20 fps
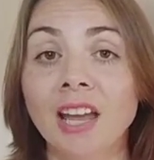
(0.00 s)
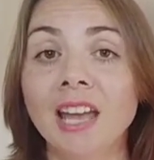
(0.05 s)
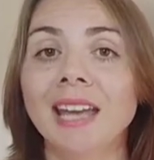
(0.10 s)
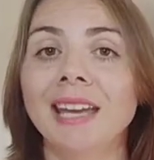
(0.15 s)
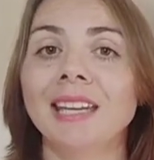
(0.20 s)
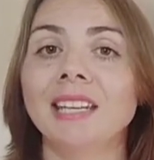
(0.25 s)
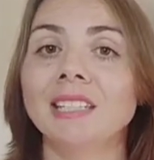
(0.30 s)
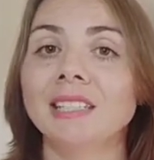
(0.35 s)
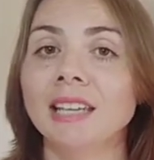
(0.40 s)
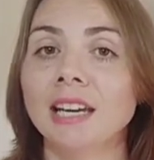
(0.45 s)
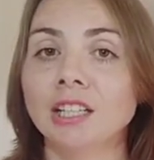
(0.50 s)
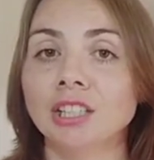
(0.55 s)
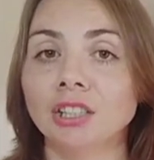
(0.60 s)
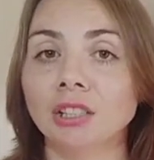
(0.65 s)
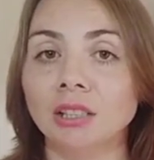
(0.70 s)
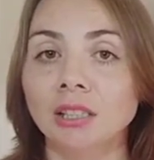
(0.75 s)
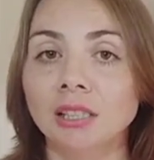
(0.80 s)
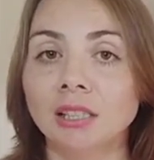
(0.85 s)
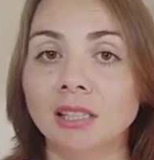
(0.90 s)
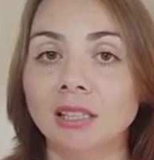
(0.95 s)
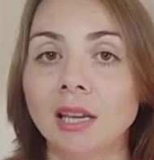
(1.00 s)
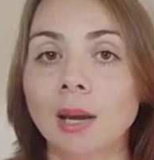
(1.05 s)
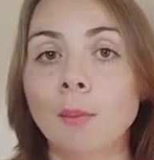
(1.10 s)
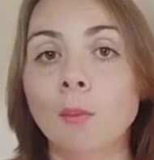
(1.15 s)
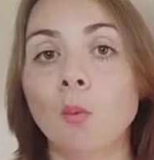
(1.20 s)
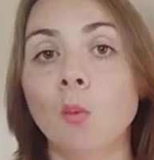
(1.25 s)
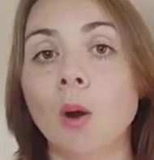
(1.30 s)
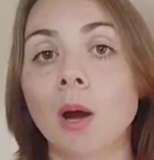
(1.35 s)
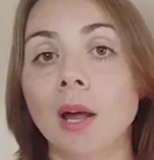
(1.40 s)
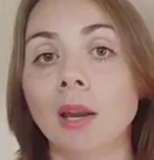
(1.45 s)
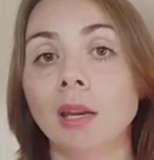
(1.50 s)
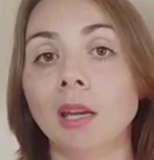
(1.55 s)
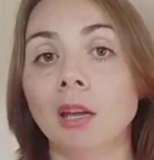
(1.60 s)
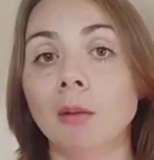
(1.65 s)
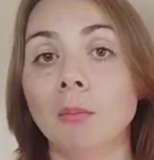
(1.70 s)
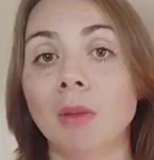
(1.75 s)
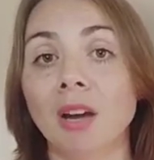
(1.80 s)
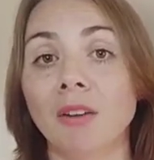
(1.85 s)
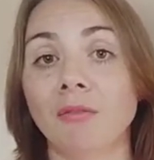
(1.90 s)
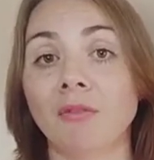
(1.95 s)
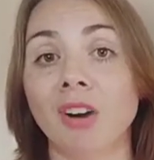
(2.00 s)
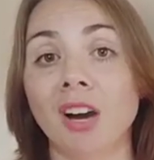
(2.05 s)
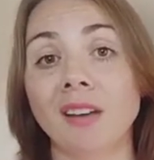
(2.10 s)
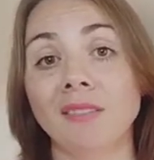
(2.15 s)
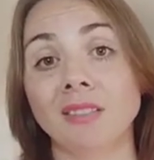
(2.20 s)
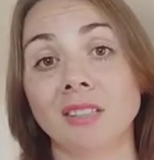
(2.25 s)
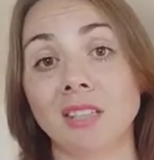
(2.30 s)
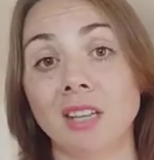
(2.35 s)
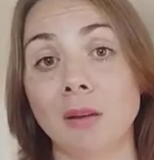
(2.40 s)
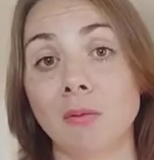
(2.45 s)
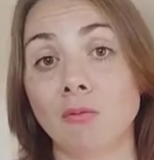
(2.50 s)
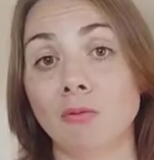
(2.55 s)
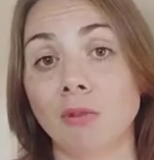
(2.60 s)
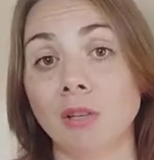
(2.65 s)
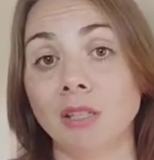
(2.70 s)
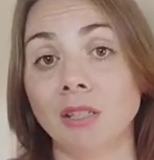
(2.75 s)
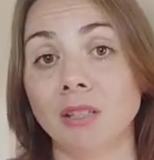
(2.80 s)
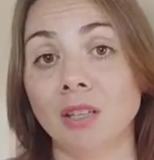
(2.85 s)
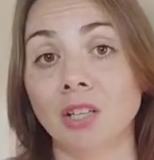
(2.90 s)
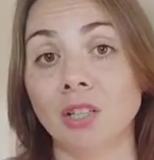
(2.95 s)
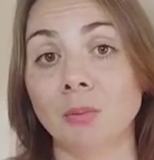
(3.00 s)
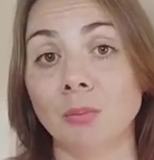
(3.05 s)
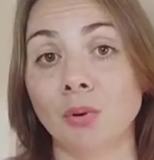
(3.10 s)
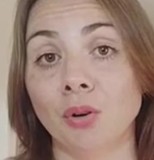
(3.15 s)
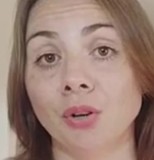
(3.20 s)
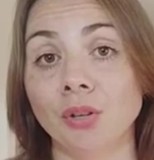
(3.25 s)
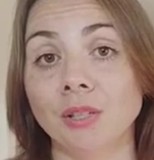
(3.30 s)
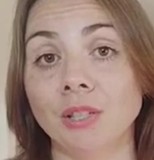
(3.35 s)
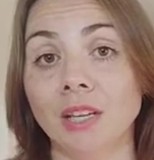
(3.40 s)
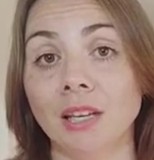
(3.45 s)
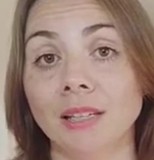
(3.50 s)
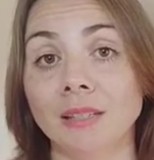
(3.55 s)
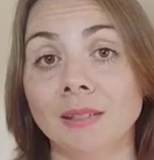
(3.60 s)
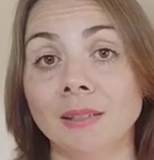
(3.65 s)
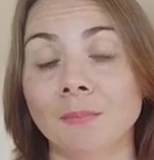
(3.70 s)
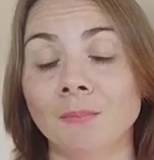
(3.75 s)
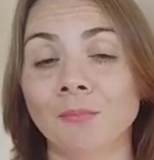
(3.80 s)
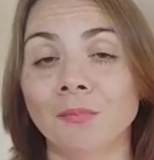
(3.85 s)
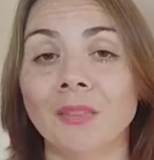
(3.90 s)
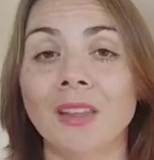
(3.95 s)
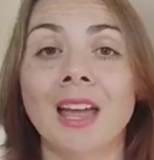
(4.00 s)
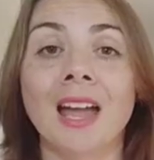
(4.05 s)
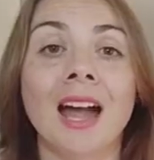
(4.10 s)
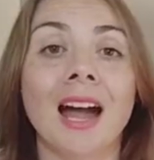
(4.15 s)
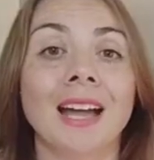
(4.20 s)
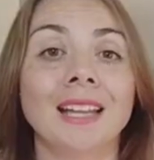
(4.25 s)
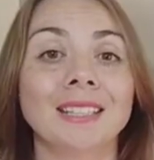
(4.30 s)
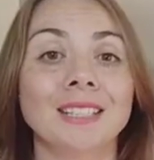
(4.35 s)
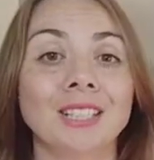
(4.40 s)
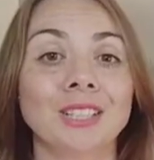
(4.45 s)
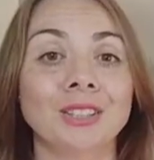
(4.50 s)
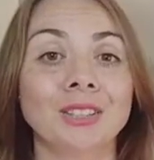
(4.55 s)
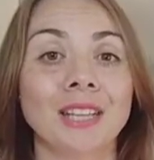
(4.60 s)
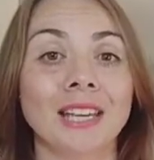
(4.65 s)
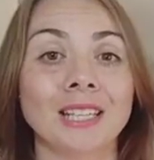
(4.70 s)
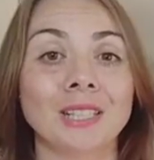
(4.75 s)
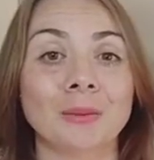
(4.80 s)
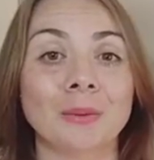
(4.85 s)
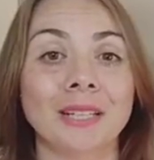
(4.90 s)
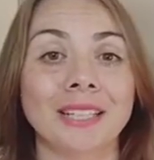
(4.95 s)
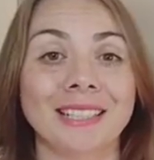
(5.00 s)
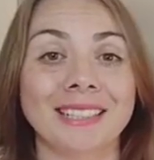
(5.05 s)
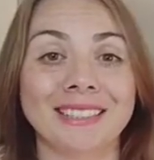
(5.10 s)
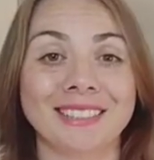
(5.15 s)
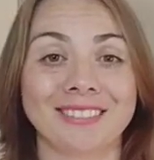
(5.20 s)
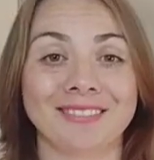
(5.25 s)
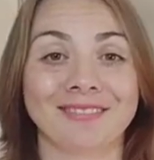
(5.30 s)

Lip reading: It is actually step 1 in my 5-step research process. Until next week.